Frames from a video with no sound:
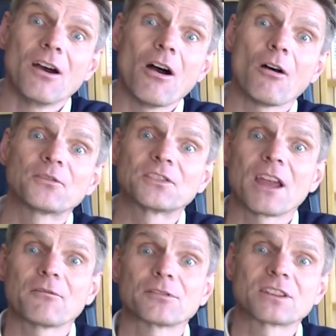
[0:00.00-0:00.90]
of
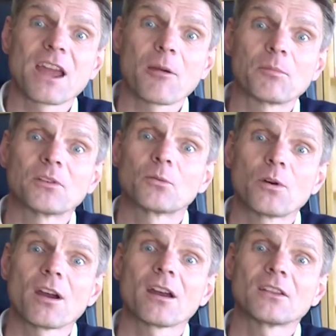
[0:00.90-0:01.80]
Stanford campus,
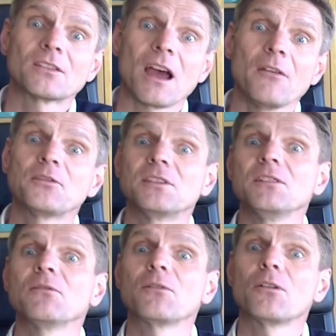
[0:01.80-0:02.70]
whereas I've
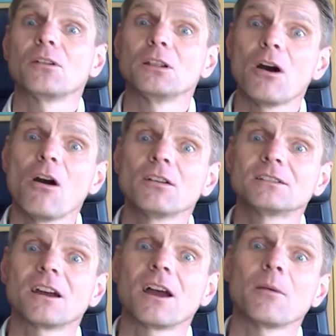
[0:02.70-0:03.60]
seen for a long
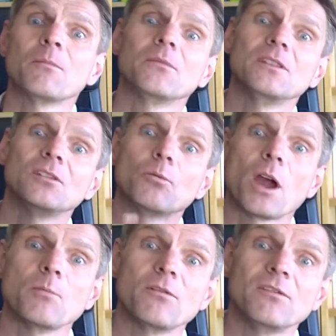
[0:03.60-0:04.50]
time these
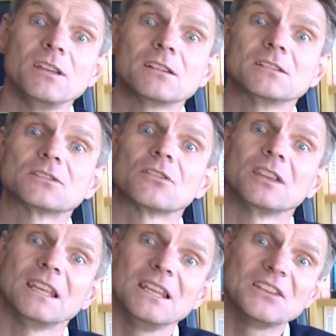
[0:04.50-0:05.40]
Waymo vehicles on
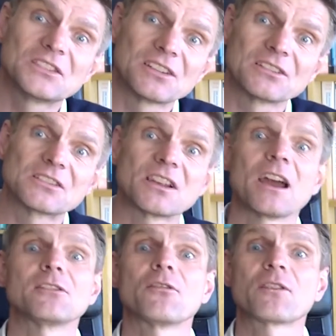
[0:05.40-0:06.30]
the eastern
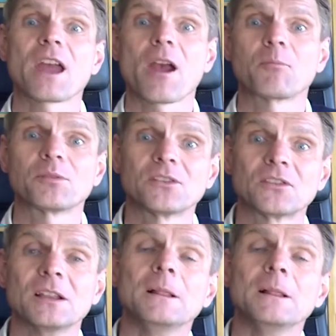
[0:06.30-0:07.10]
side of campus,